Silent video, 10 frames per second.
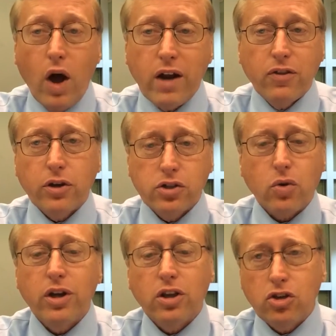one of
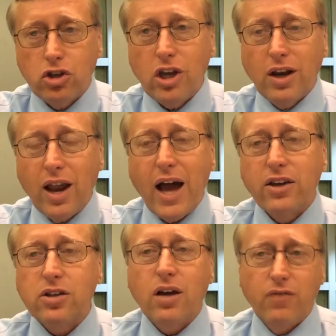those 3 that she
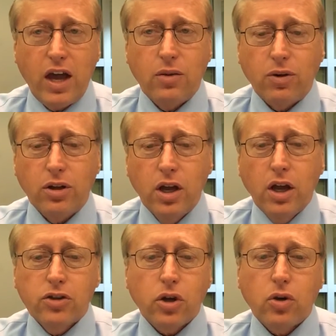likes available.